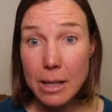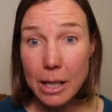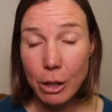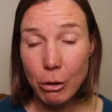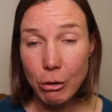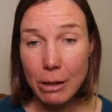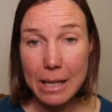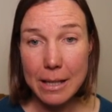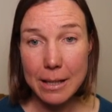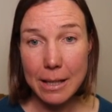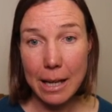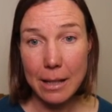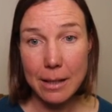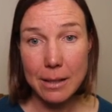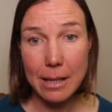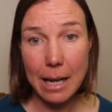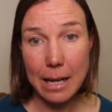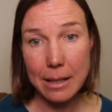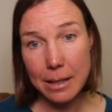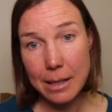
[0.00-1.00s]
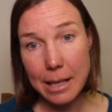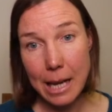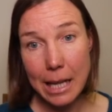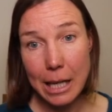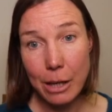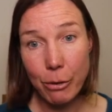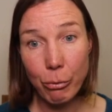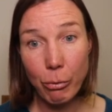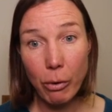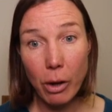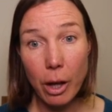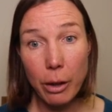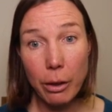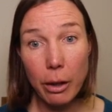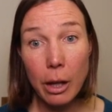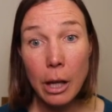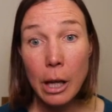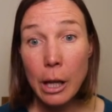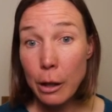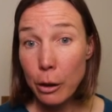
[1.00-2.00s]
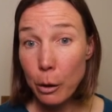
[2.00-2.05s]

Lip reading: increase that statin any further,